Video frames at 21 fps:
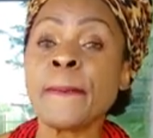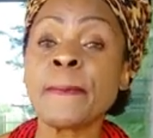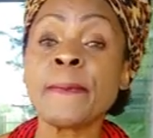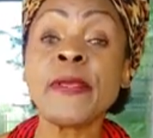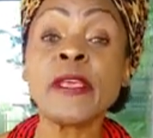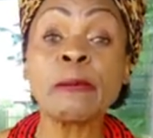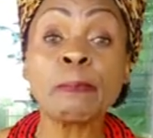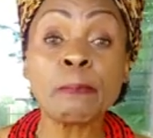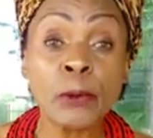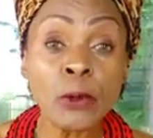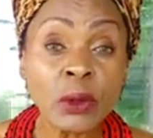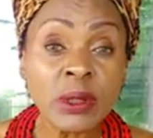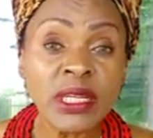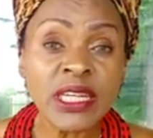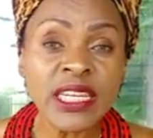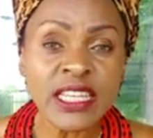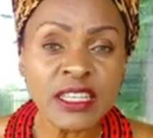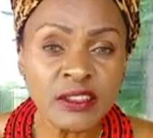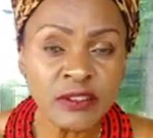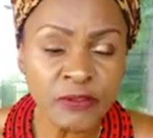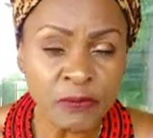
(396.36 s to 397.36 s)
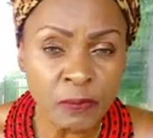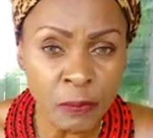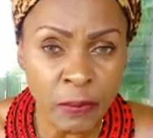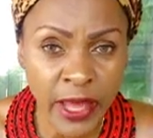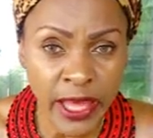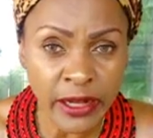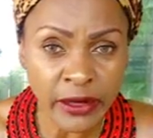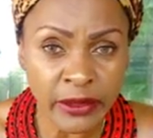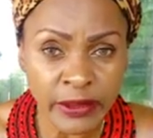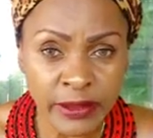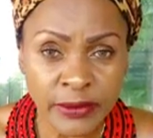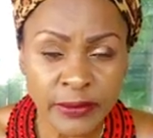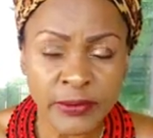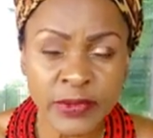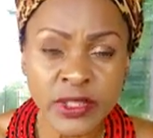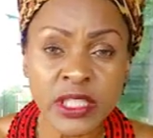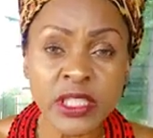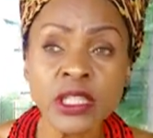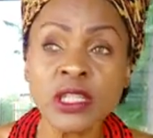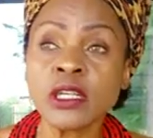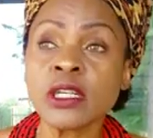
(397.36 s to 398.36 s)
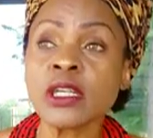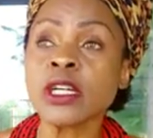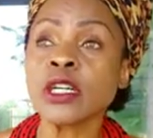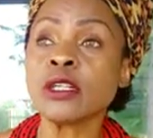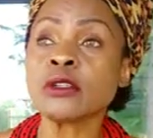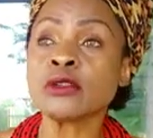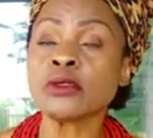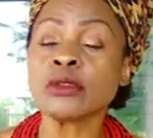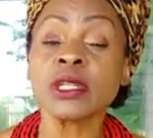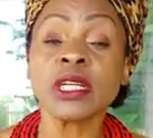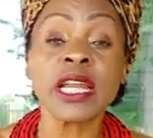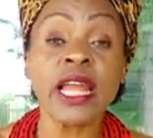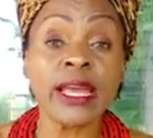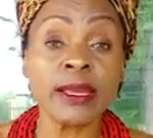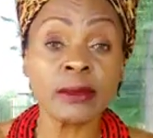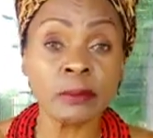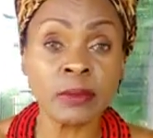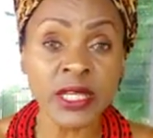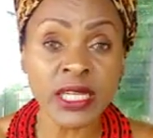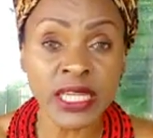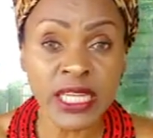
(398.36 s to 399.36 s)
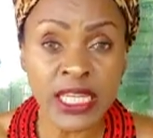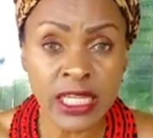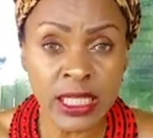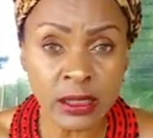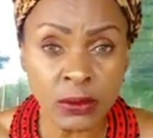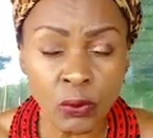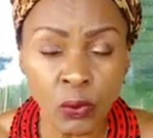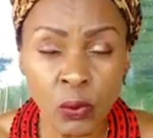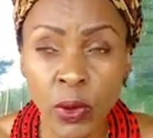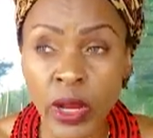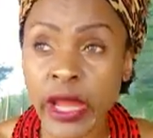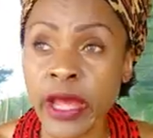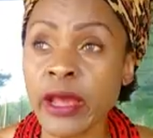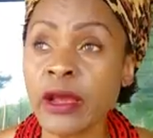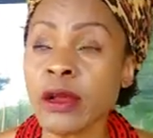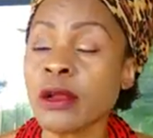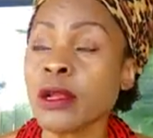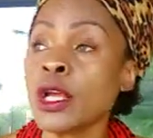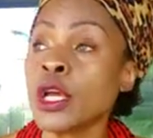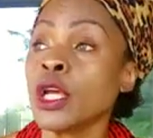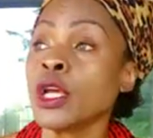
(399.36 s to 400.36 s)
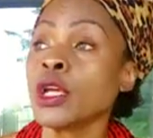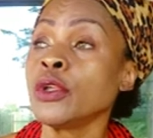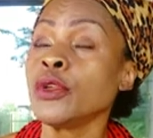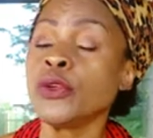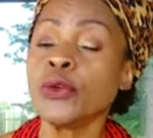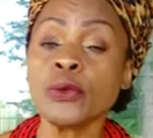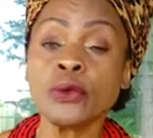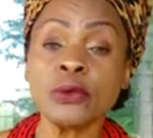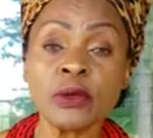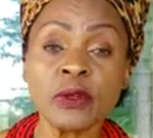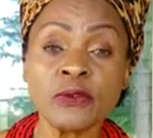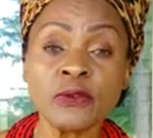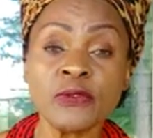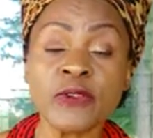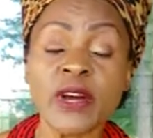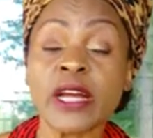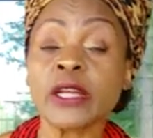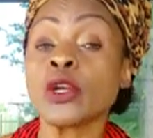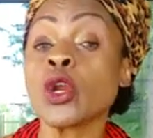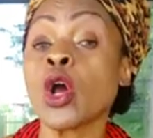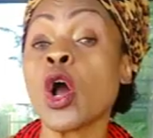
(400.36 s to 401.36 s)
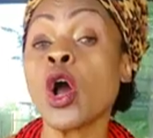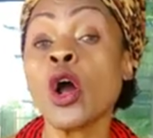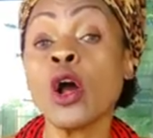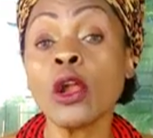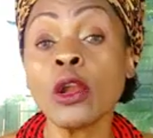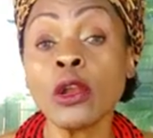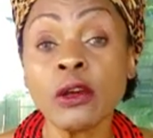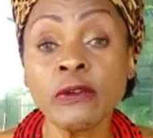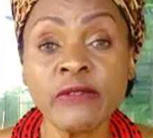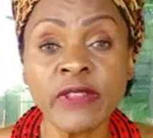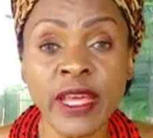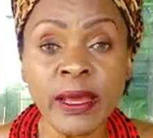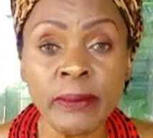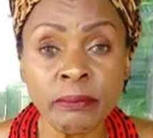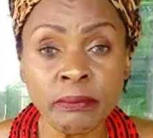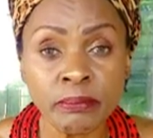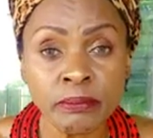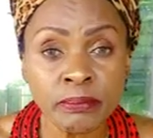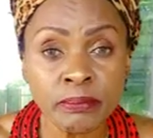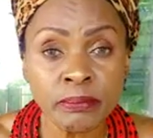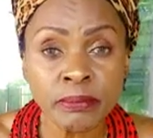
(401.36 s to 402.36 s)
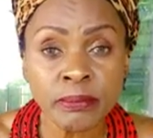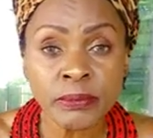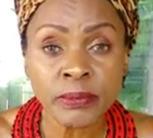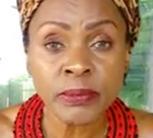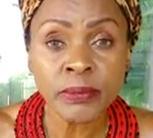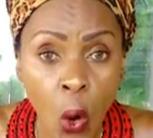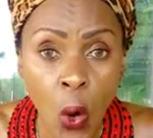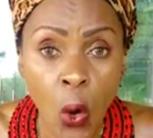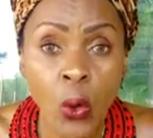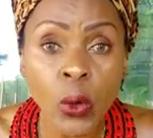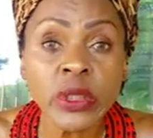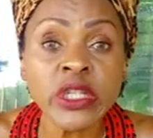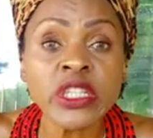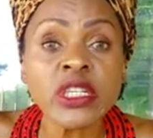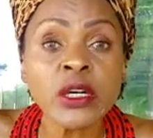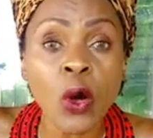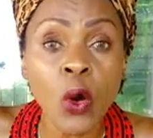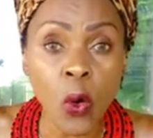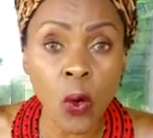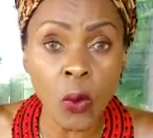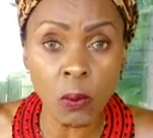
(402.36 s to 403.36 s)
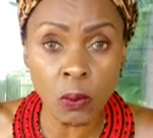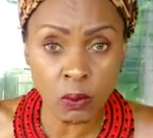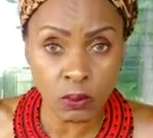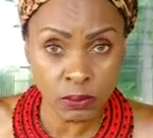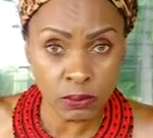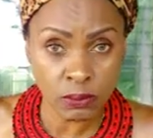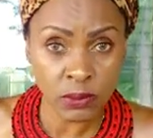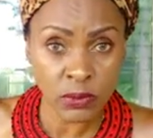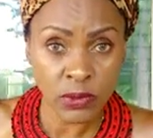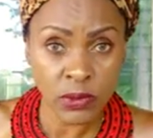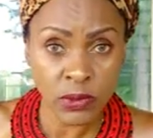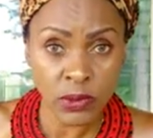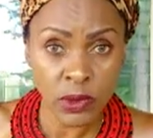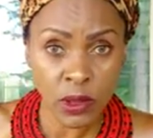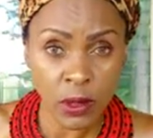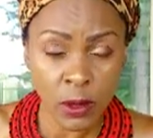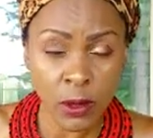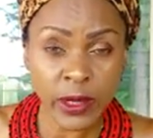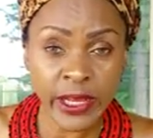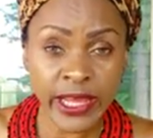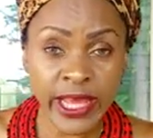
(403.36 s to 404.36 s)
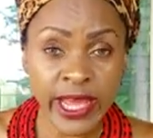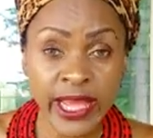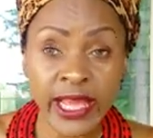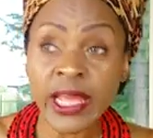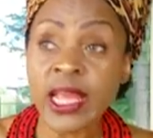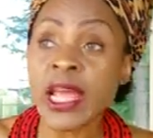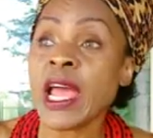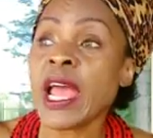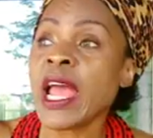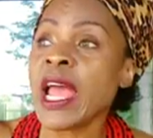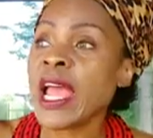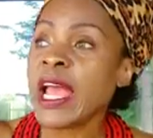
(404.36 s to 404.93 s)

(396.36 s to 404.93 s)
People live better in a country like Benin, where you will find all of them own a home, okay?